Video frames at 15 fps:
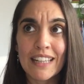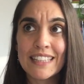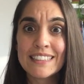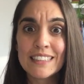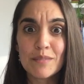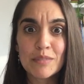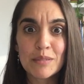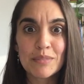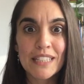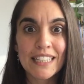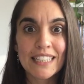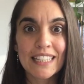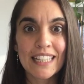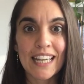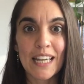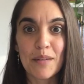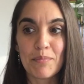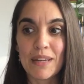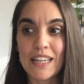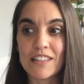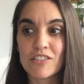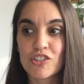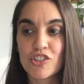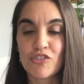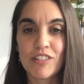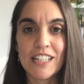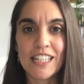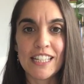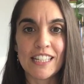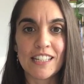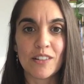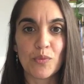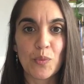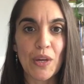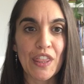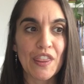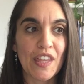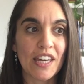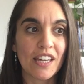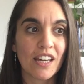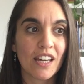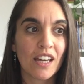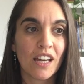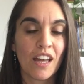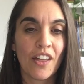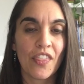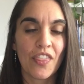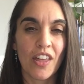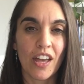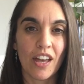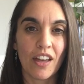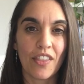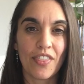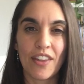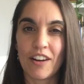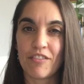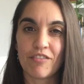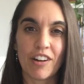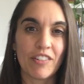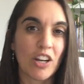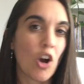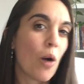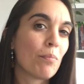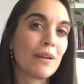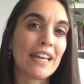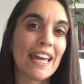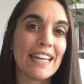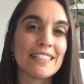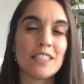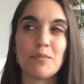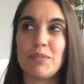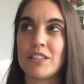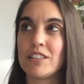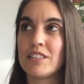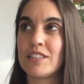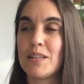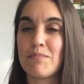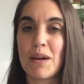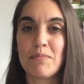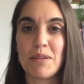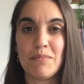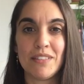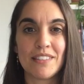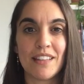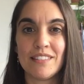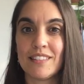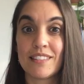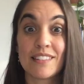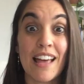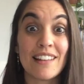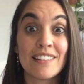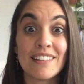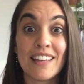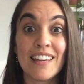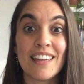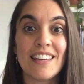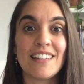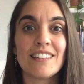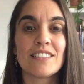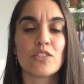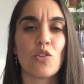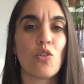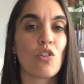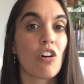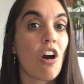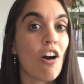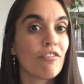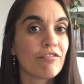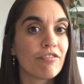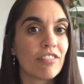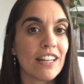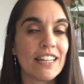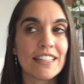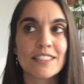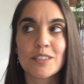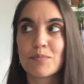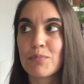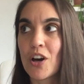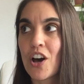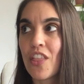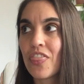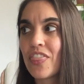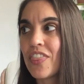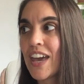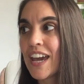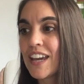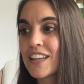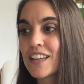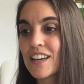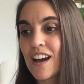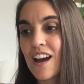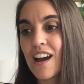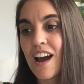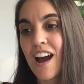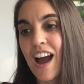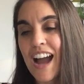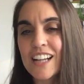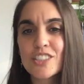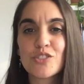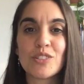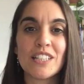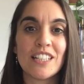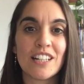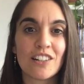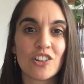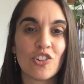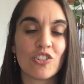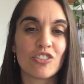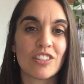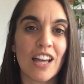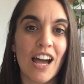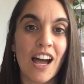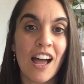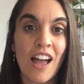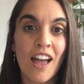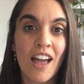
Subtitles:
And sometimes they can get a bit tricky, and we think that they're very complicated because there might be misunderstandings or conflicts, but they actually are not that